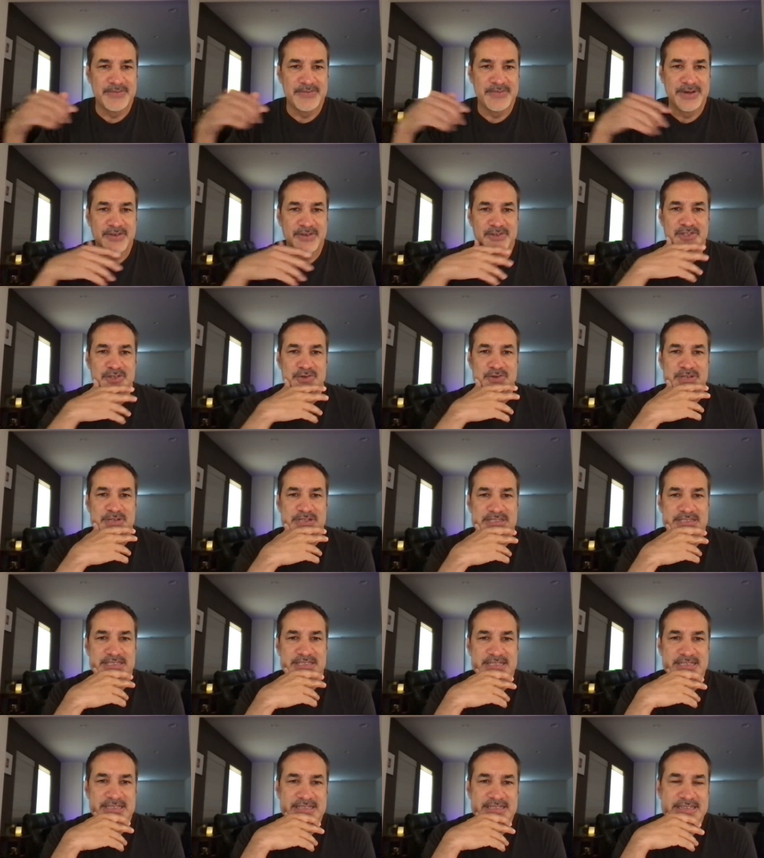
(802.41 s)
Mother
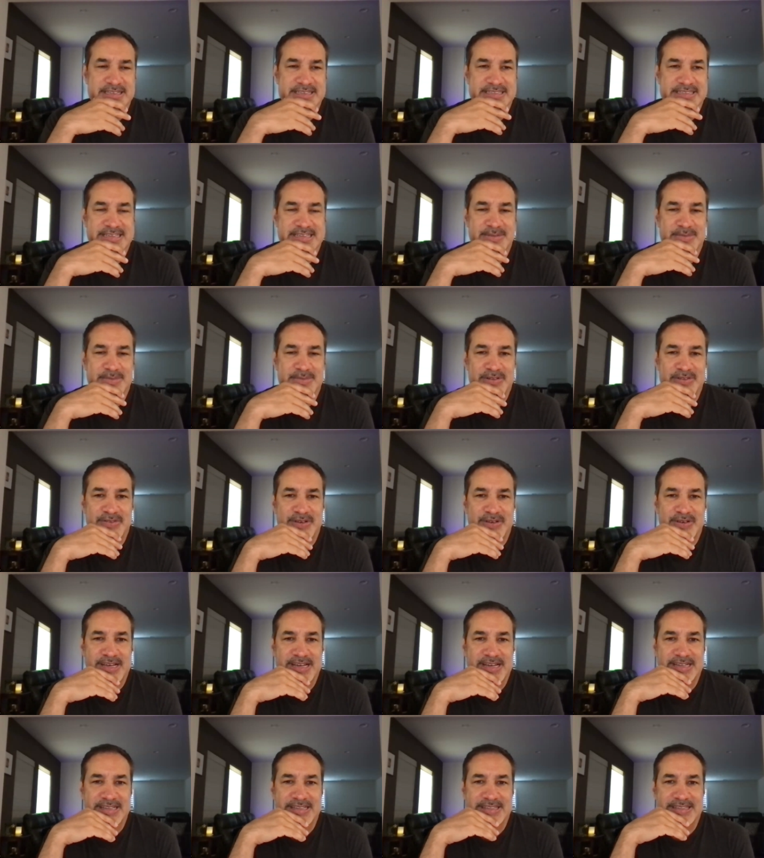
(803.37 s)
Teresa
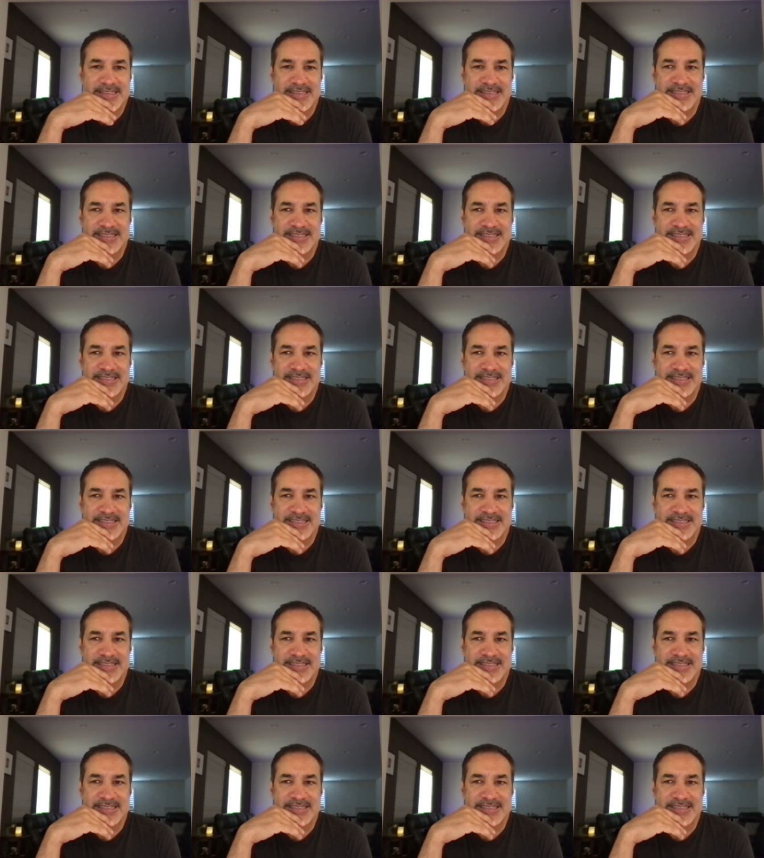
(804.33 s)
exemplified